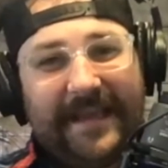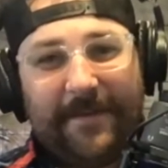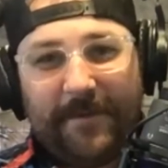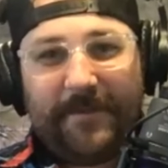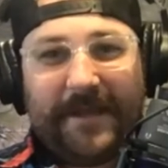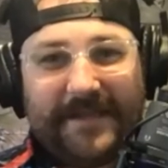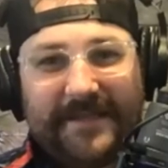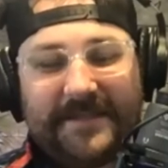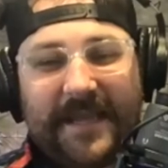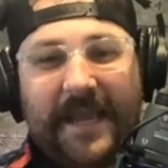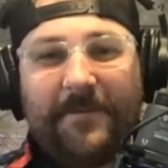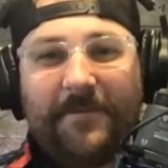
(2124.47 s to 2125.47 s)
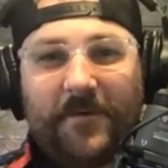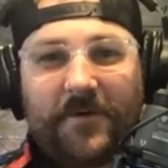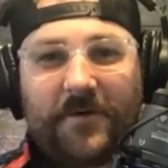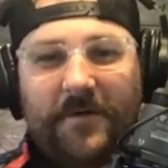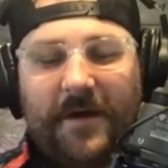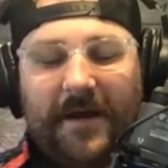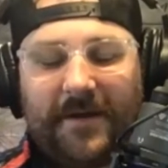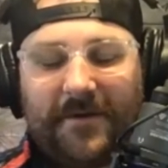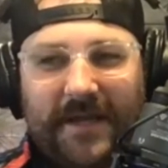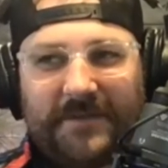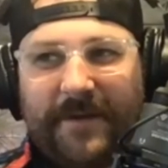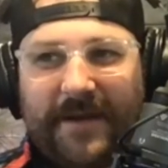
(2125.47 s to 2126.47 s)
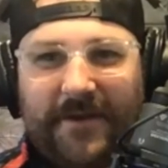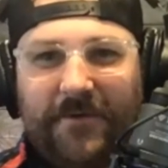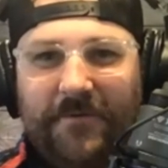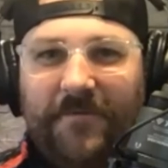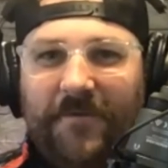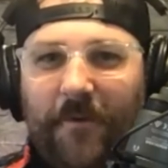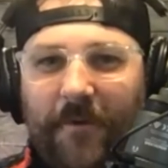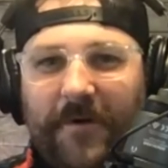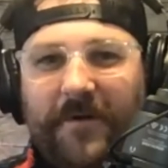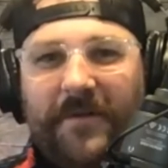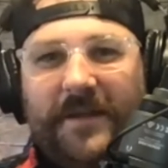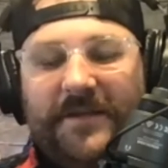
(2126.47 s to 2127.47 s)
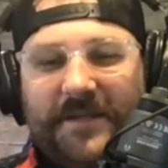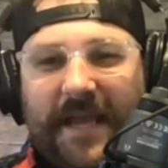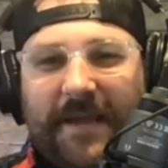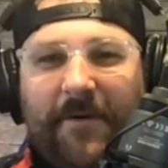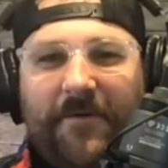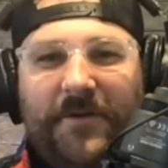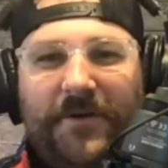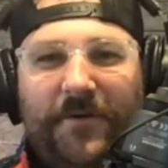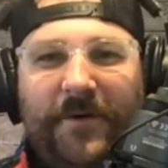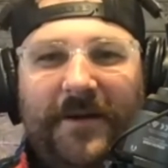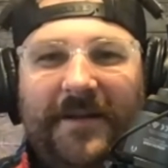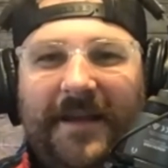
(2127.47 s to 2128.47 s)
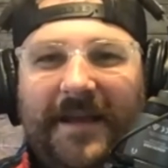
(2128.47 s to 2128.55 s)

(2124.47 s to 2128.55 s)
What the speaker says: I've been playing this game, Crash Bandicoot 4. They just came out with a new one.